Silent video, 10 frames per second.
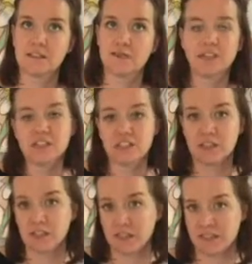the reach
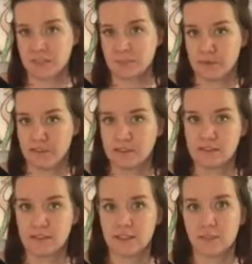and the ad spend